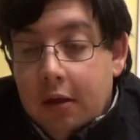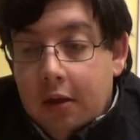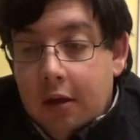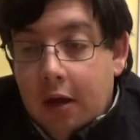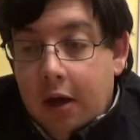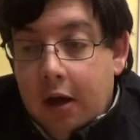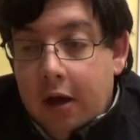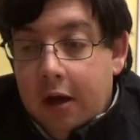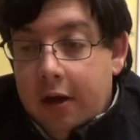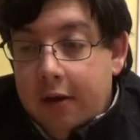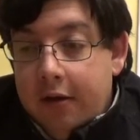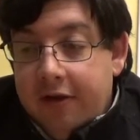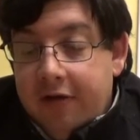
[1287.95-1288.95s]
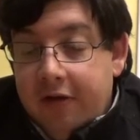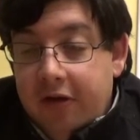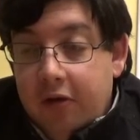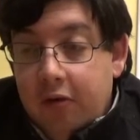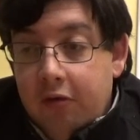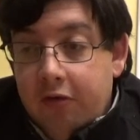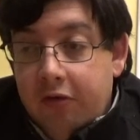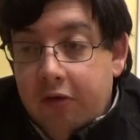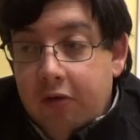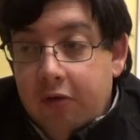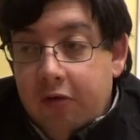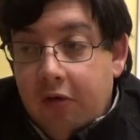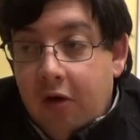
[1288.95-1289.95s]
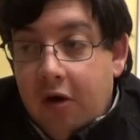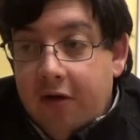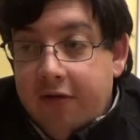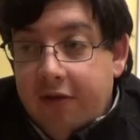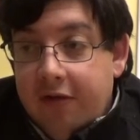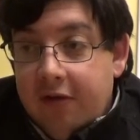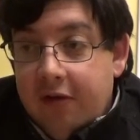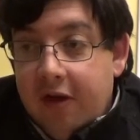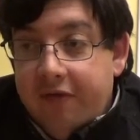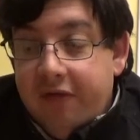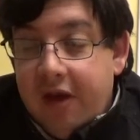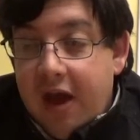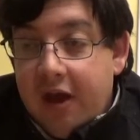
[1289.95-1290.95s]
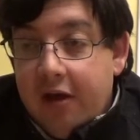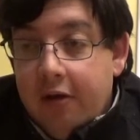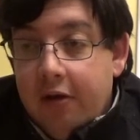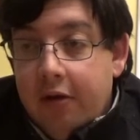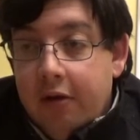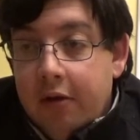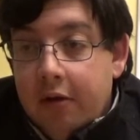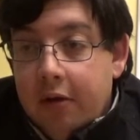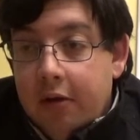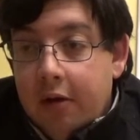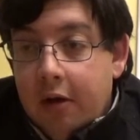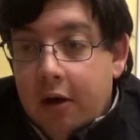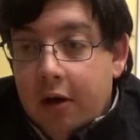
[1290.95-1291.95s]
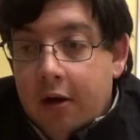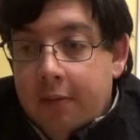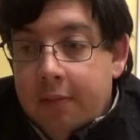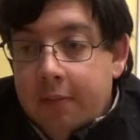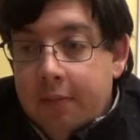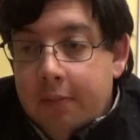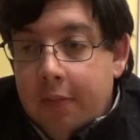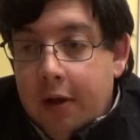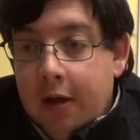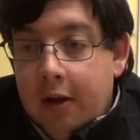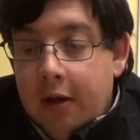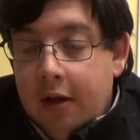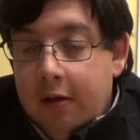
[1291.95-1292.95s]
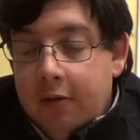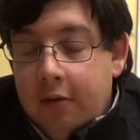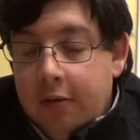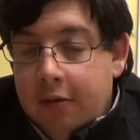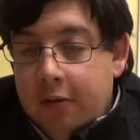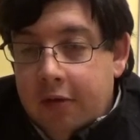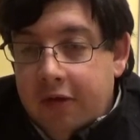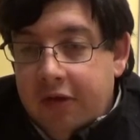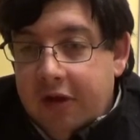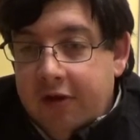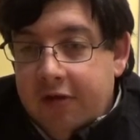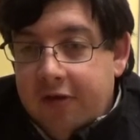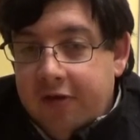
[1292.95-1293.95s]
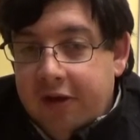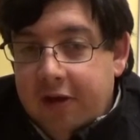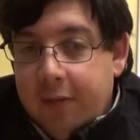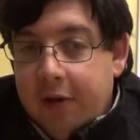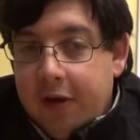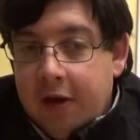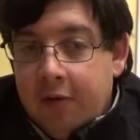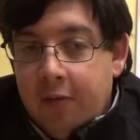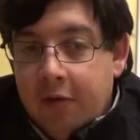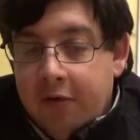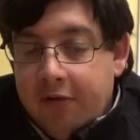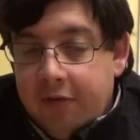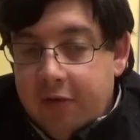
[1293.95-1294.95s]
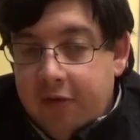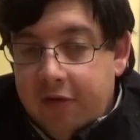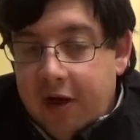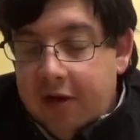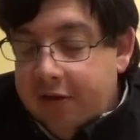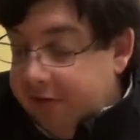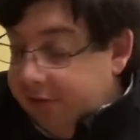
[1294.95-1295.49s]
That's a huge loss. He's a left tackle, and the things just keep on getting worse for the Jets.